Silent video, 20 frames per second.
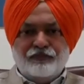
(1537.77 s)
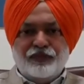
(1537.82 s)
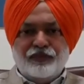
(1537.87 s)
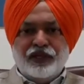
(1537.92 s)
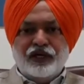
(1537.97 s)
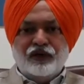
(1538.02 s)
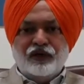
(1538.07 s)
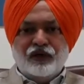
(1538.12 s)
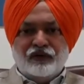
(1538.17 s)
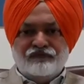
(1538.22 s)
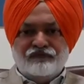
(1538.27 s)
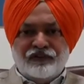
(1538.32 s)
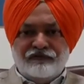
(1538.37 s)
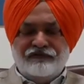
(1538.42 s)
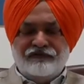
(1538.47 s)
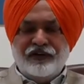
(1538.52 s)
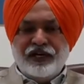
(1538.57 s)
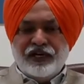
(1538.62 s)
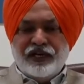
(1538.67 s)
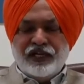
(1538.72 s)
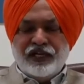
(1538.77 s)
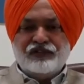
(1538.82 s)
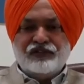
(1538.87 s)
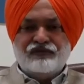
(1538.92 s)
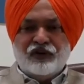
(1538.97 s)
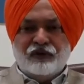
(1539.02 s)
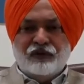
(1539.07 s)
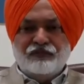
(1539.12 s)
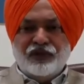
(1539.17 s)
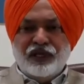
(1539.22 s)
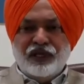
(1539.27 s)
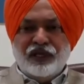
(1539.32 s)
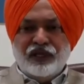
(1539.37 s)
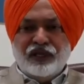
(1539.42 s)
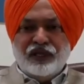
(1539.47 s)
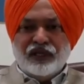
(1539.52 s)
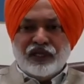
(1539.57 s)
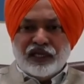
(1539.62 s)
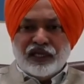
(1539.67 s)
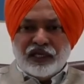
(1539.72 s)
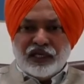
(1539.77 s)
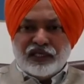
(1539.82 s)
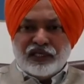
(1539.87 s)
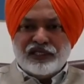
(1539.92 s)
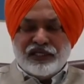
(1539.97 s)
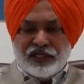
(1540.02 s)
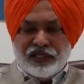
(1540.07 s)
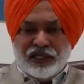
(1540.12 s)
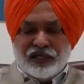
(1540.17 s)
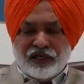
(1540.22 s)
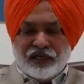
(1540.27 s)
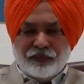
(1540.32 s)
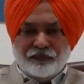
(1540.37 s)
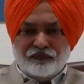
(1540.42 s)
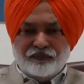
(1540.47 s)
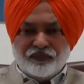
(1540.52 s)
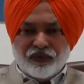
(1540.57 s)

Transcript: period of 50 days from the accident,